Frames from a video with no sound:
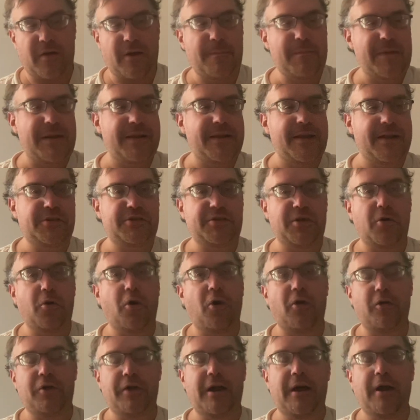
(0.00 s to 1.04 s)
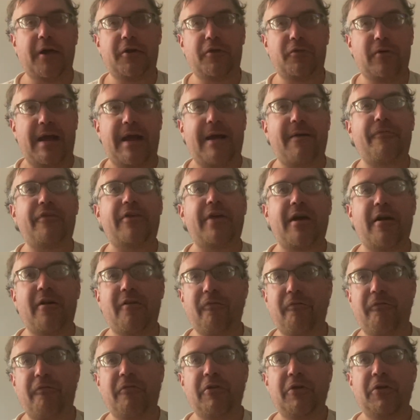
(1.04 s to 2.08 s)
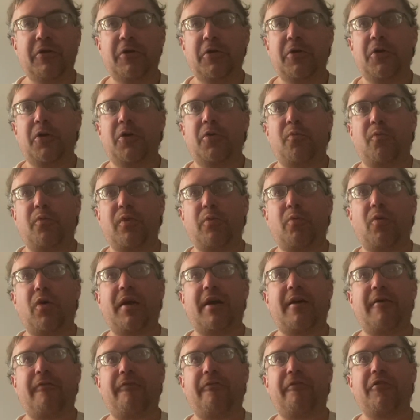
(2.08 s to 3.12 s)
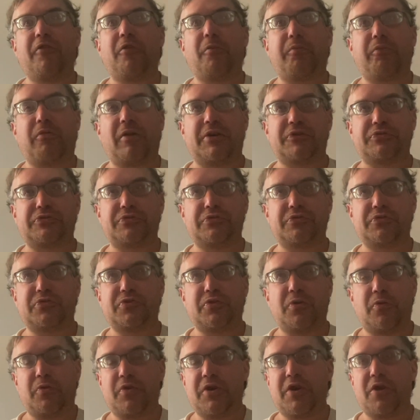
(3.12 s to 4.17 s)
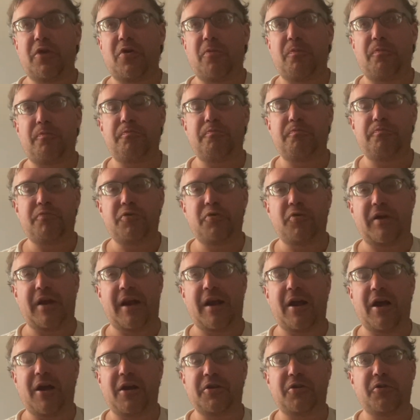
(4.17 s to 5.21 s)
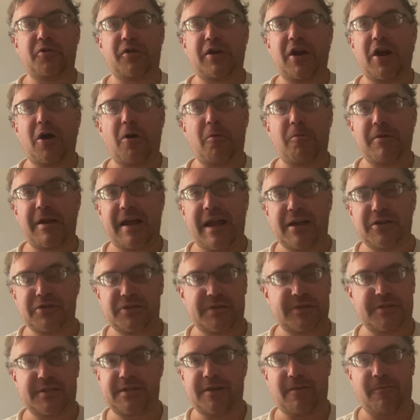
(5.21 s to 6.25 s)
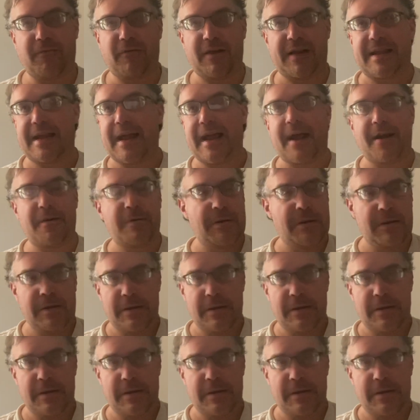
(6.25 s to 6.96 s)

I mean, they said, oh yeah, you have to have we want to have field presence so, you know, you can, you can help guests and stuff like that.